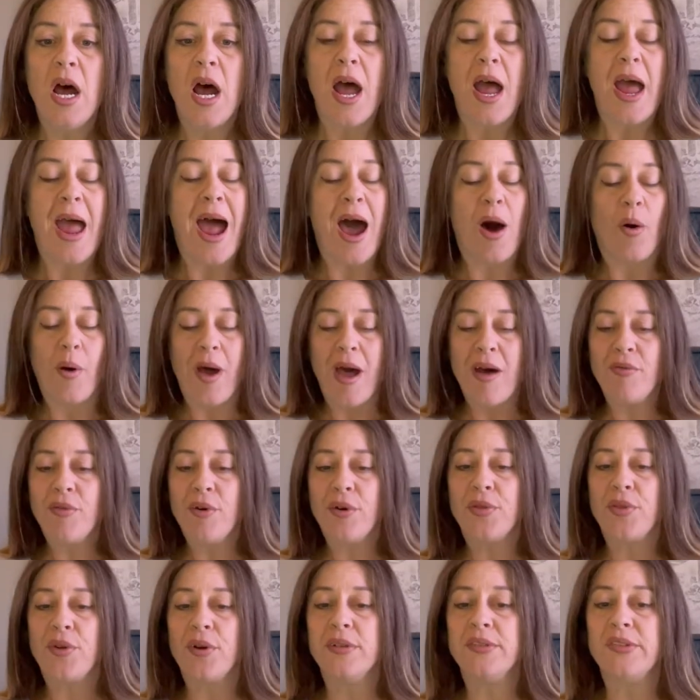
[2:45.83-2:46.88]
However,
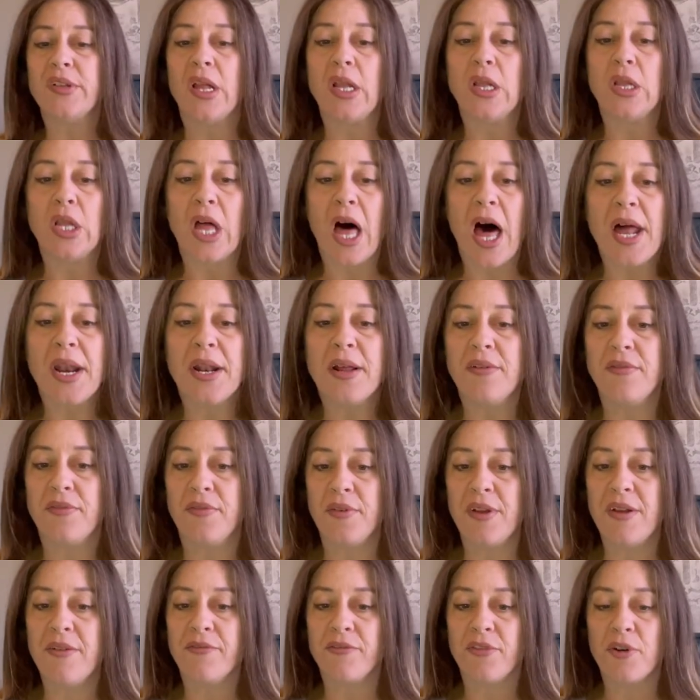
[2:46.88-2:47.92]
there's a lot
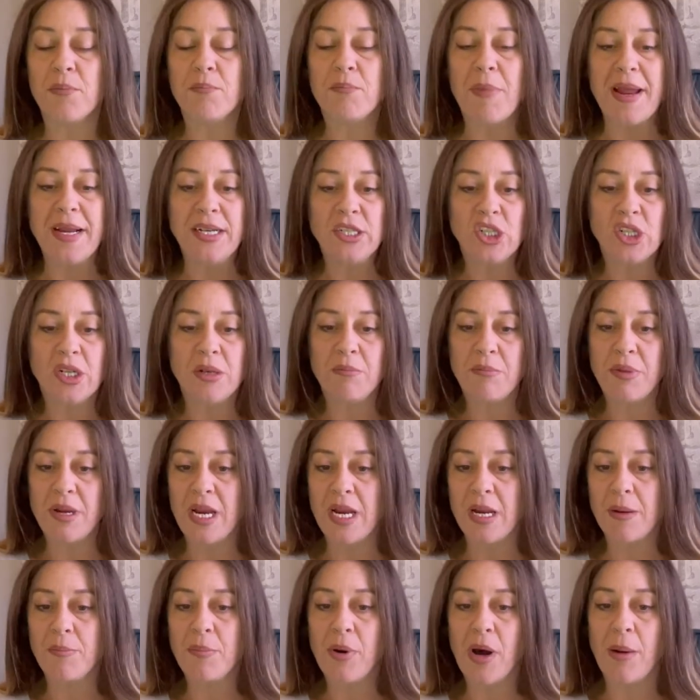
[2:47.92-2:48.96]
of information
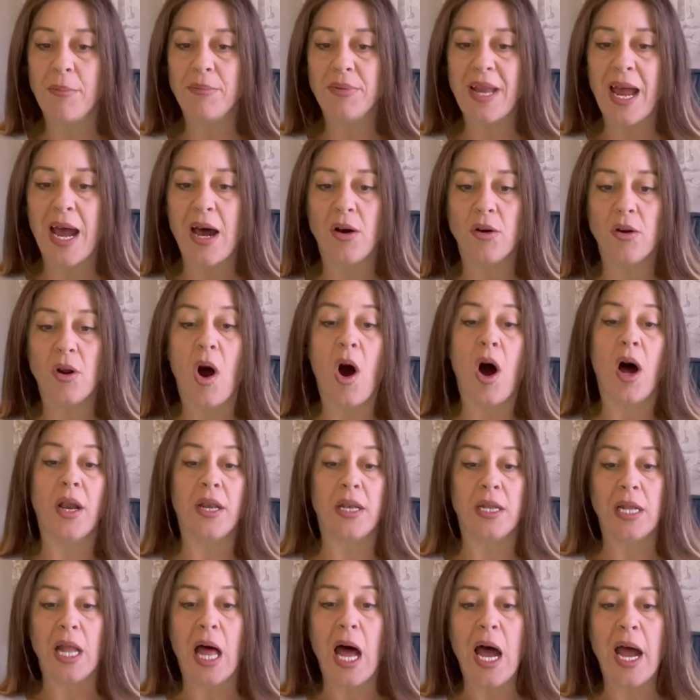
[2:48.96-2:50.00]
being pumped out
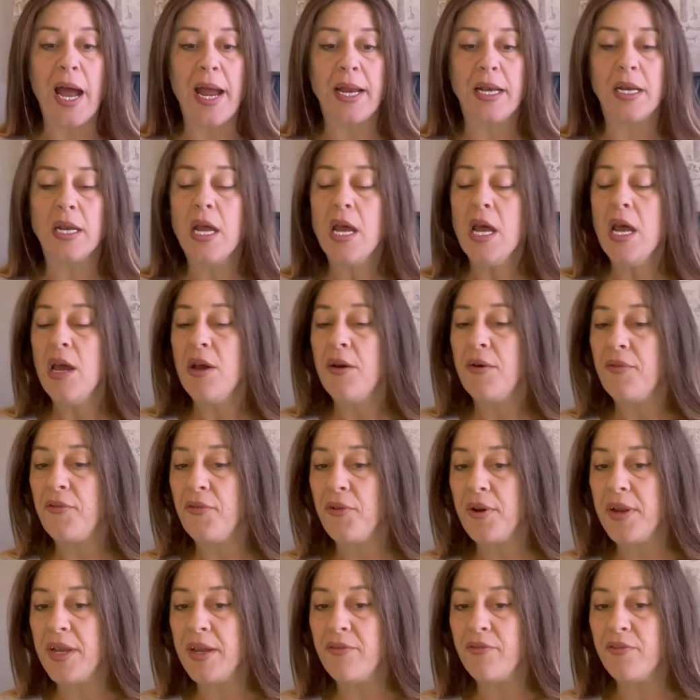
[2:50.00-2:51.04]
online,
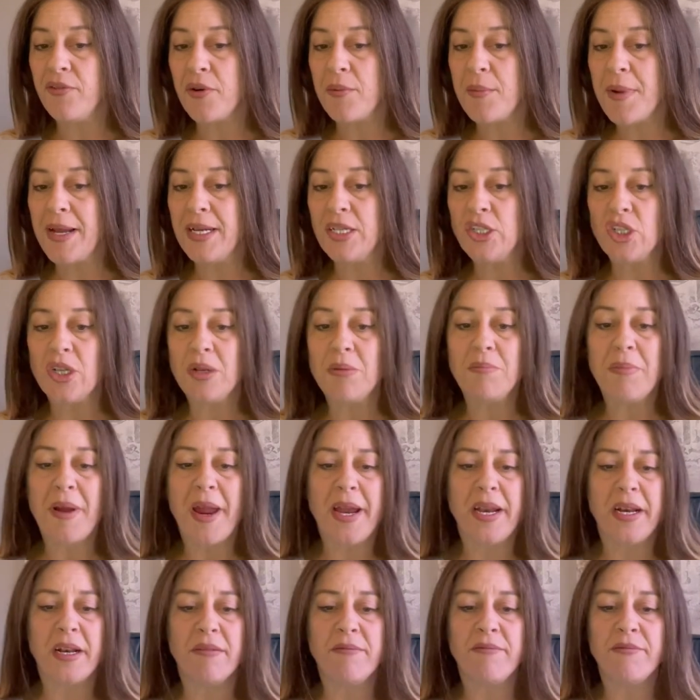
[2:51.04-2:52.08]
free information,
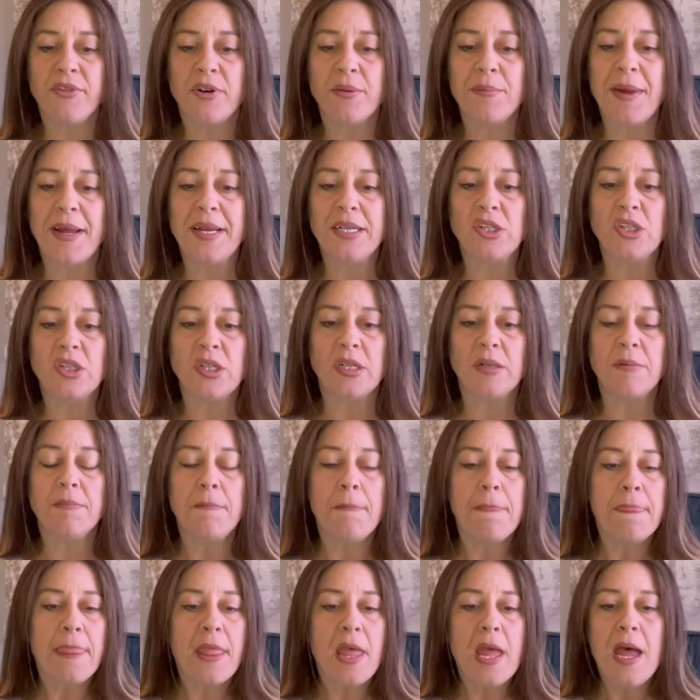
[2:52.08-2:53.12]
paid information.
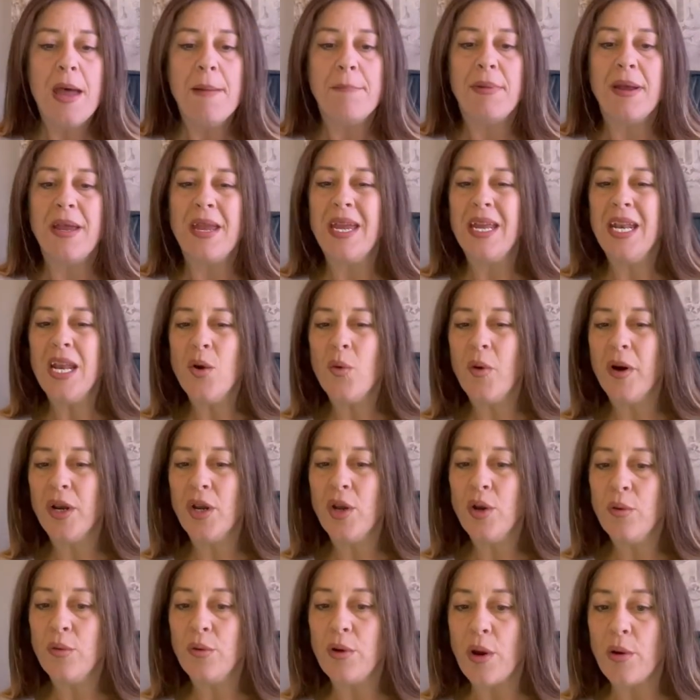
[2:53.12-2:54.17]
But anyone
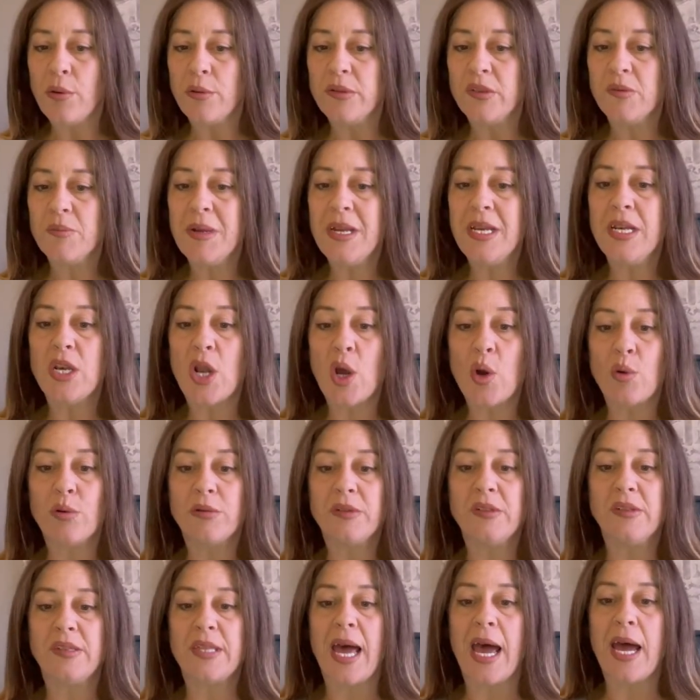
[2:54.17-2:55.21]
who knows me
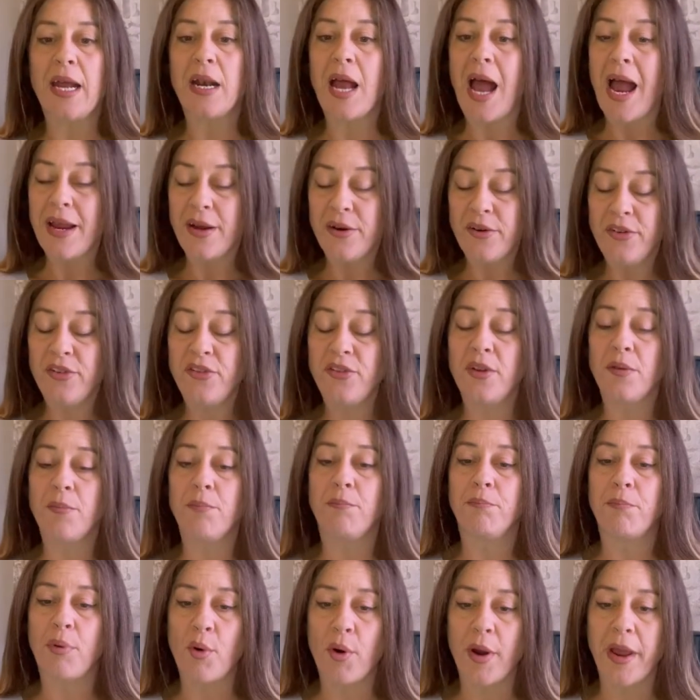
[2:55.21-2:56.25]
knows that I used to
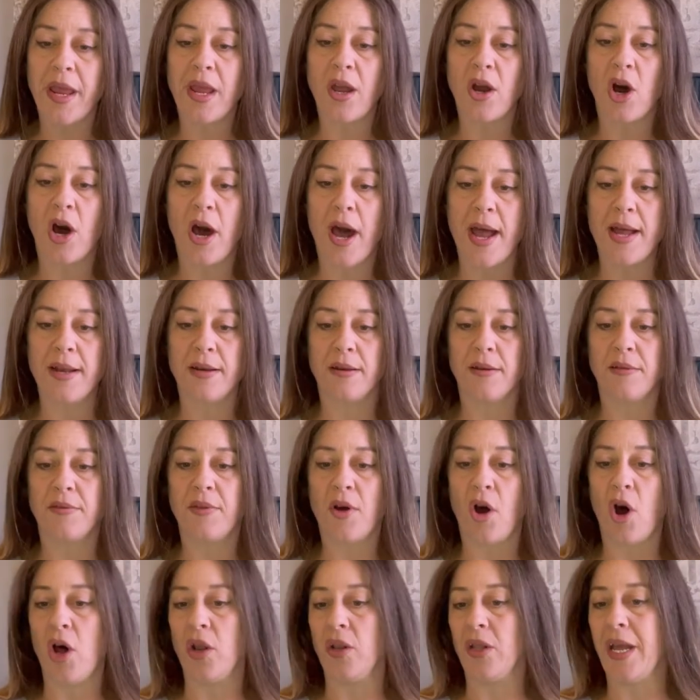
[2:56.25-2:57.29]
boycott the
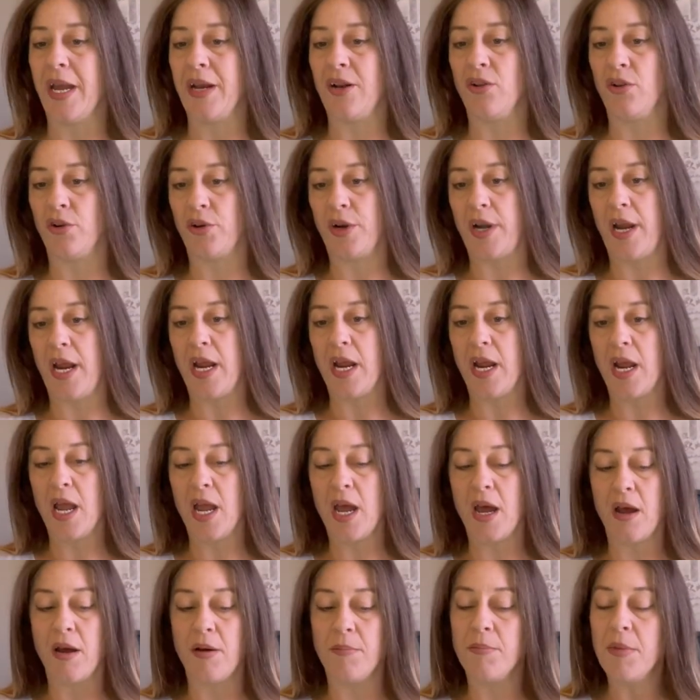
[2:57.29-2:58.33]
online learning
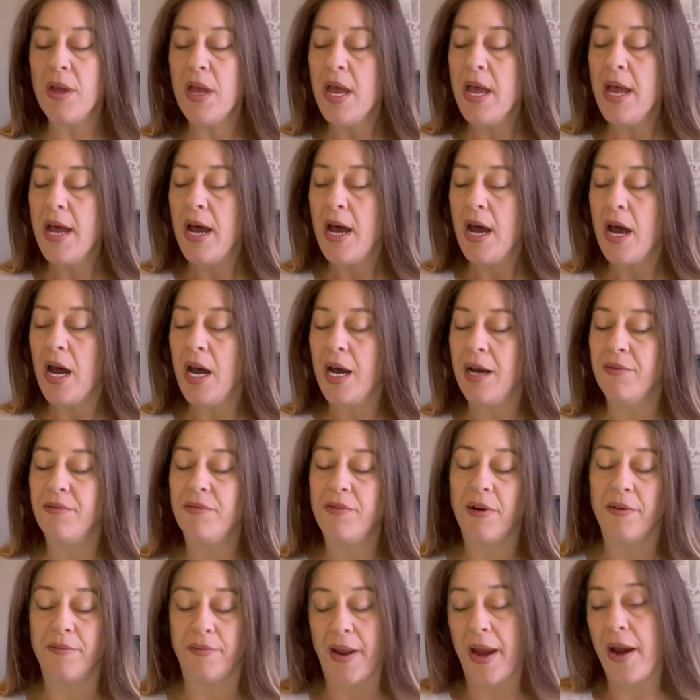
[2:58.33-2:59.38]
um, of,
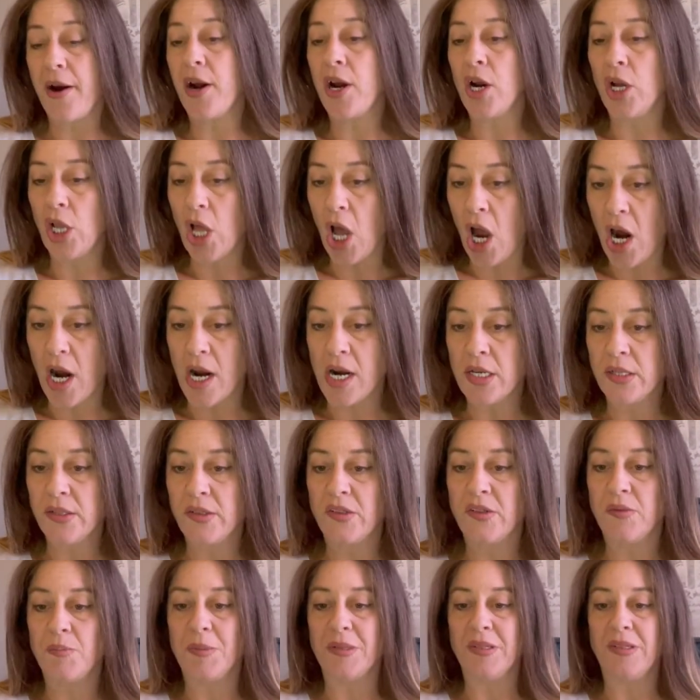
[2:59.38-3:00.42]
of aerial arts
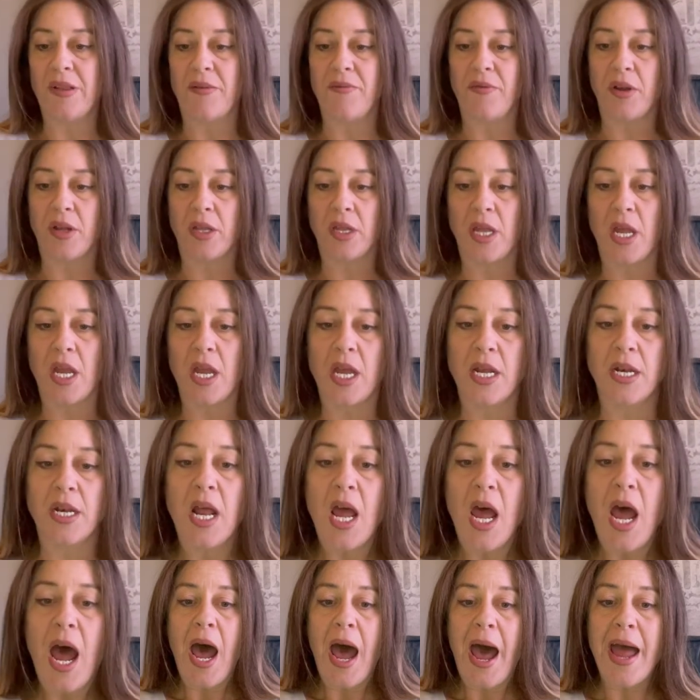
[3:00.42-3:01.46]
specifically. And
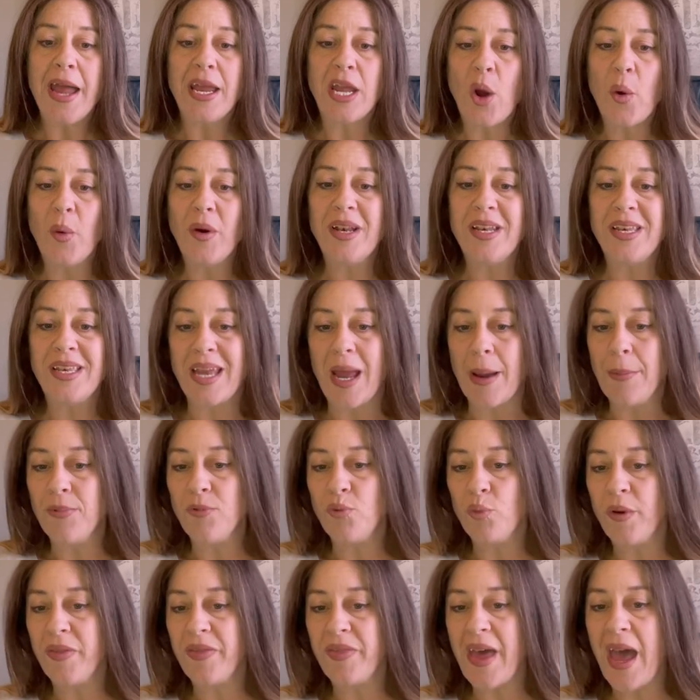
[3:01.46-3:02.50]
I go in depth
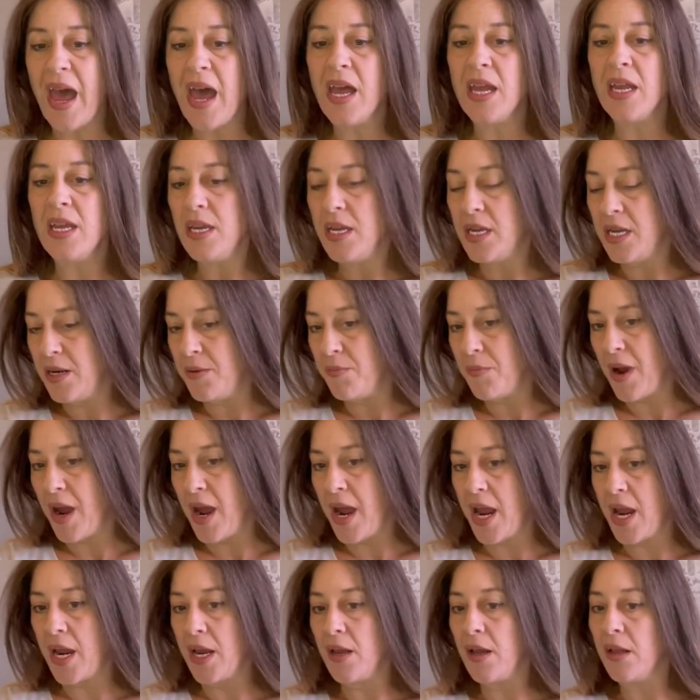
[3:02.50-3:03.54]
with that in
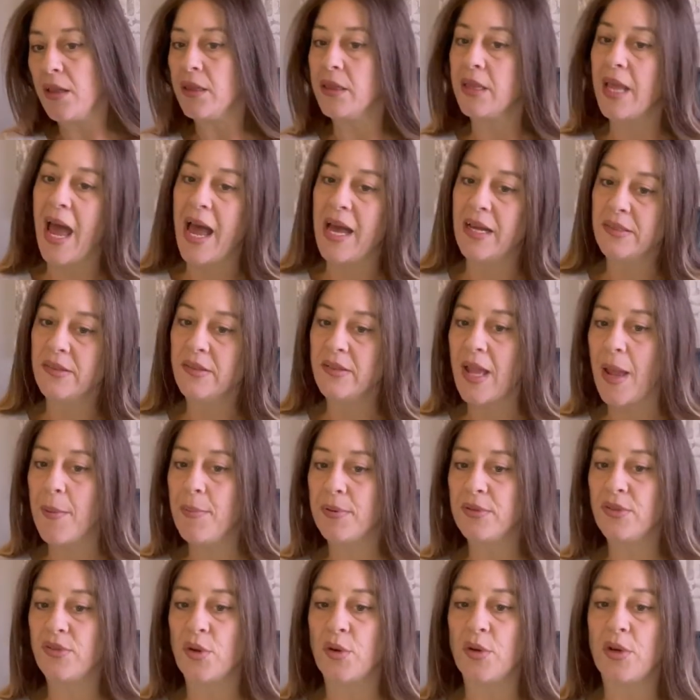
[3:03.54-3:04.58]
my last
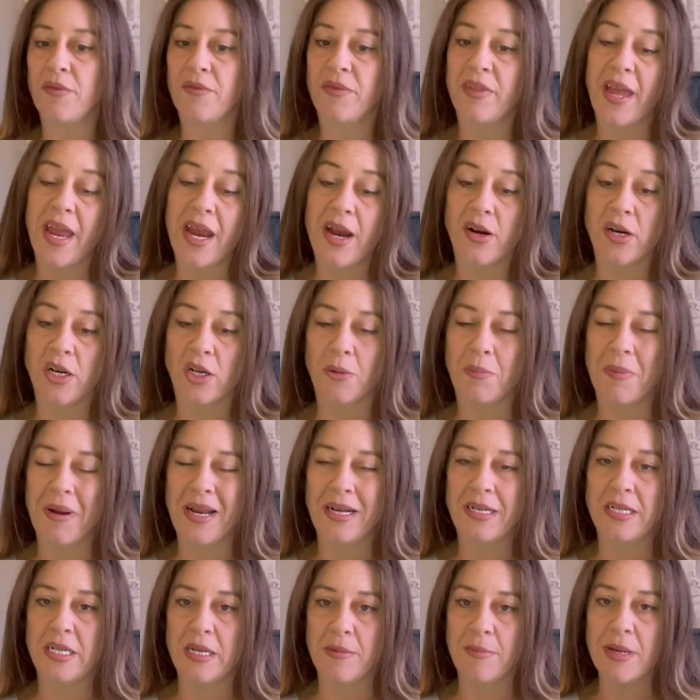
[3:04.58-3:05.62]
episode of the Aerial
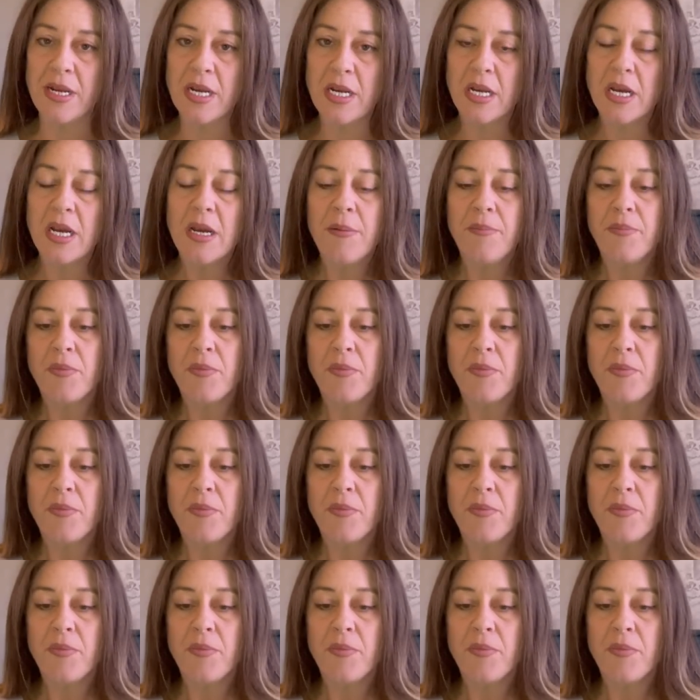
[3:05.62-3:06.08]
Pandemic.